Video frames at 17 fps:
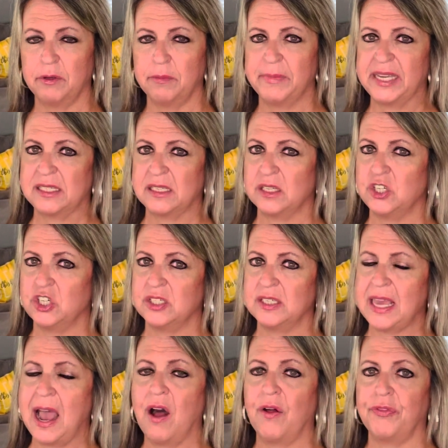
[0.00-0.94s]
messages
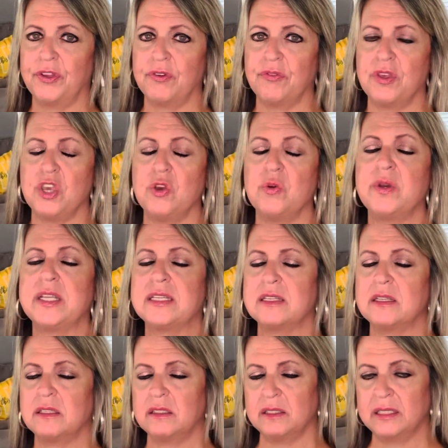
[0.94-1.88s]
out there that you
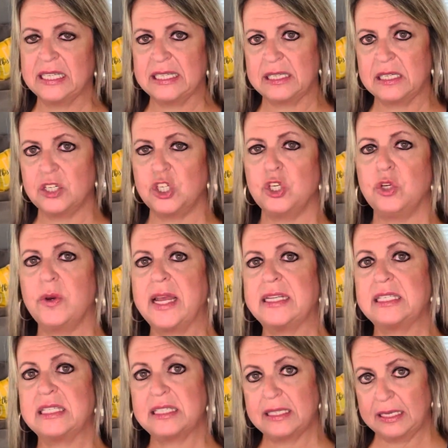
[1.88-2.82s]
can listen to
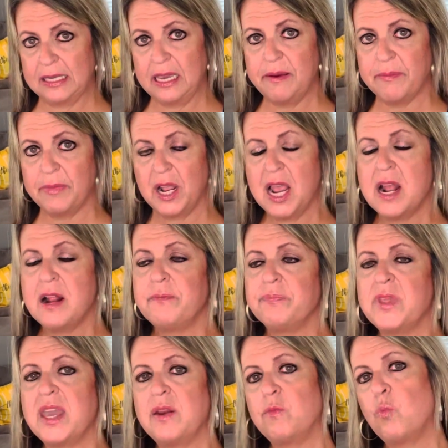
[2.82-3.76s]
and sleep.
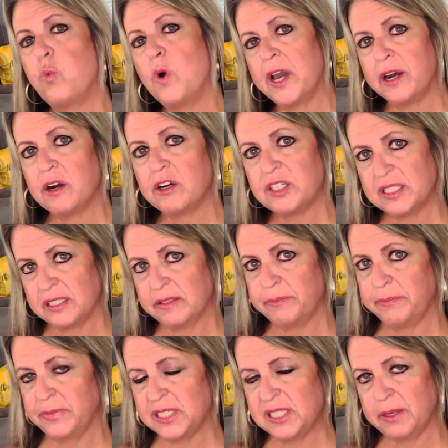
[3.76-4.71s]
And what are
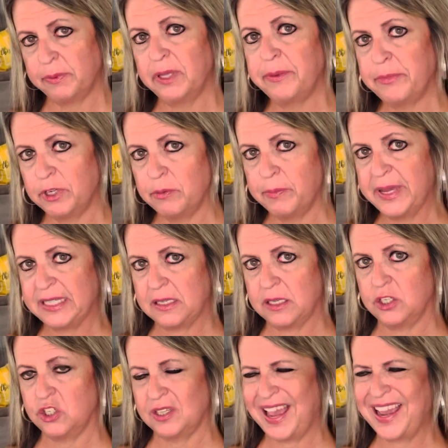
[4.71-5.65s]
subliminal
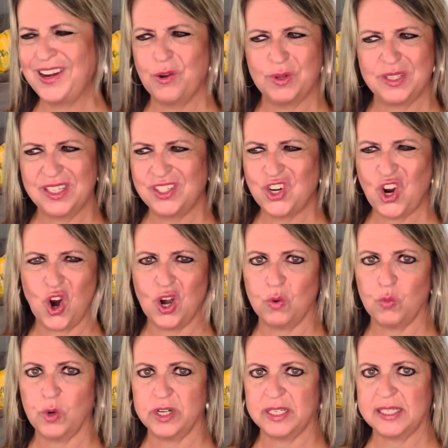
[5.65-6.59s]
messages? I know it's such a hard
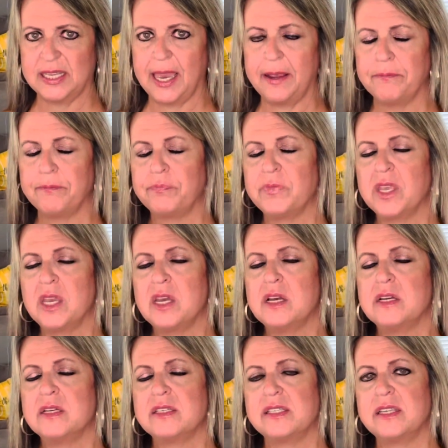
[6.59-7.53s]
word to say.
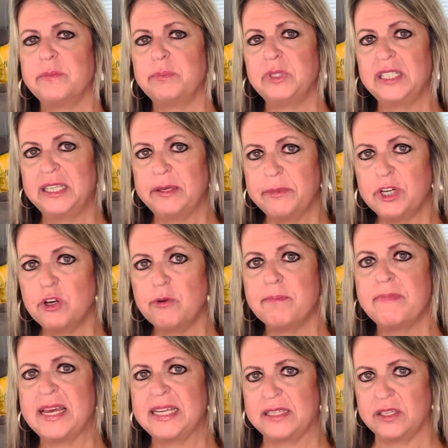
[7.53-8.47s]
Subliminal
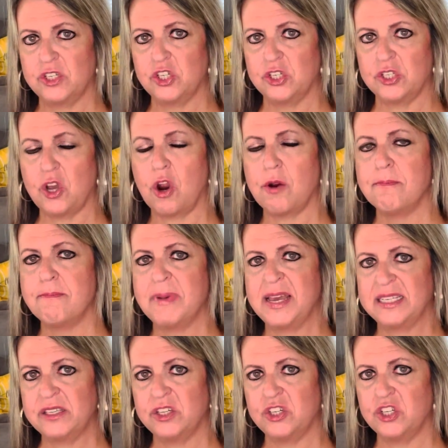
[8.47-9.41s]
messages are
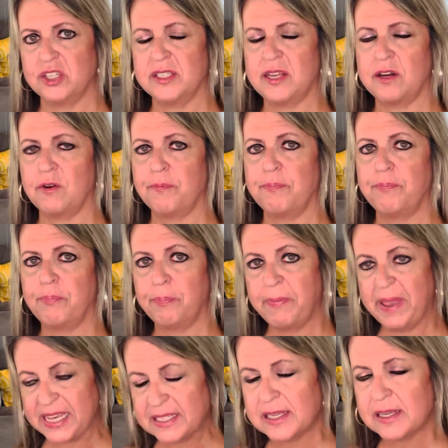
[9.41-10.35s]
messages that are
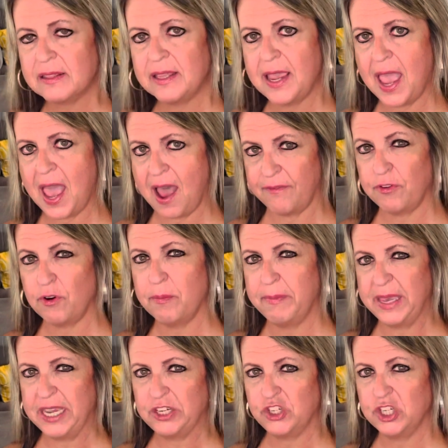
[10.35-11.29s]
basically
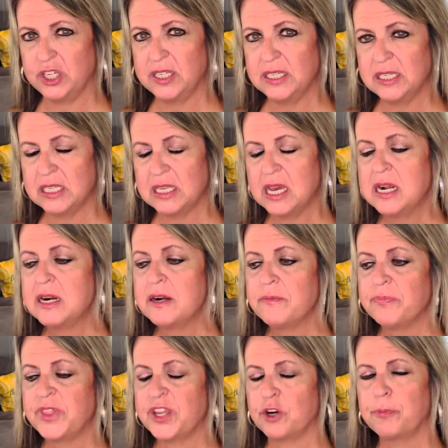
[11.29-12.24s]
affirmations
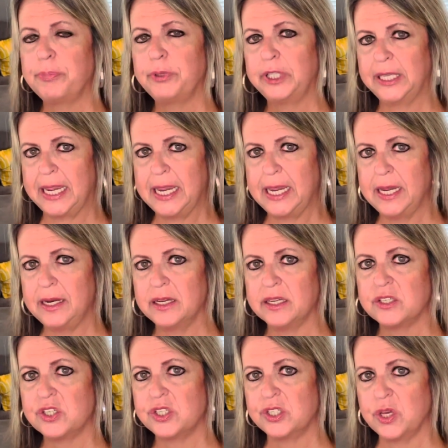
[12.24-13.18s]
that are played
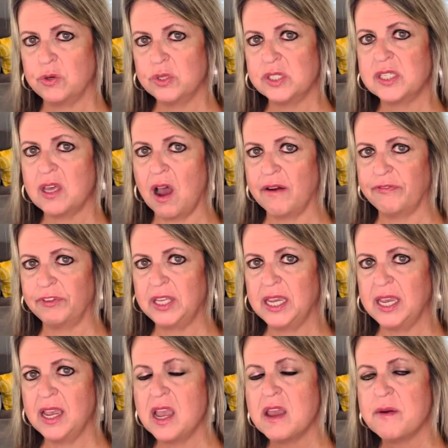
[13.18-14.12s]
so softly